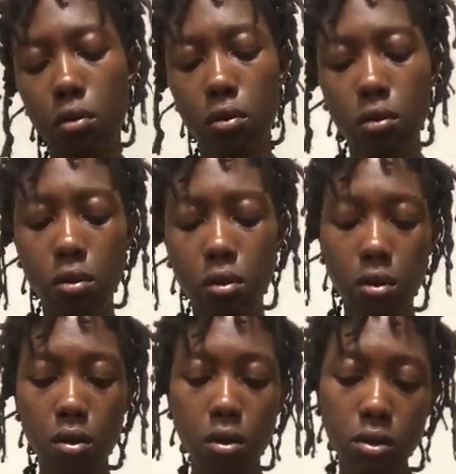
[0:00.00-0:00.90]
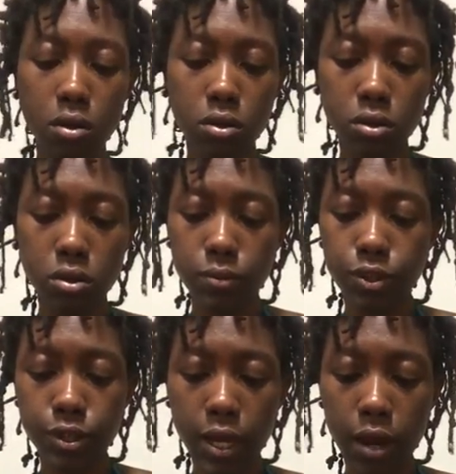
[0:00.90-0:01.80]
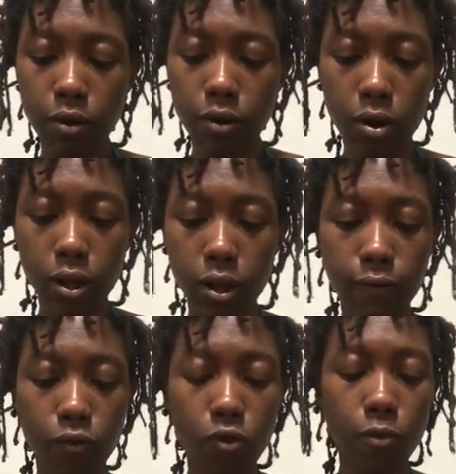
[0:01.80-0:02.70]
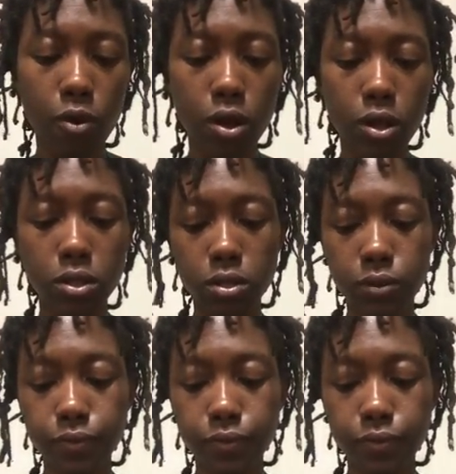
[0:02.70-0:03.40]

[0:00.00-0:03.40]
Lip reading: 1. Oh, there's a tower card again. 4 of Wands.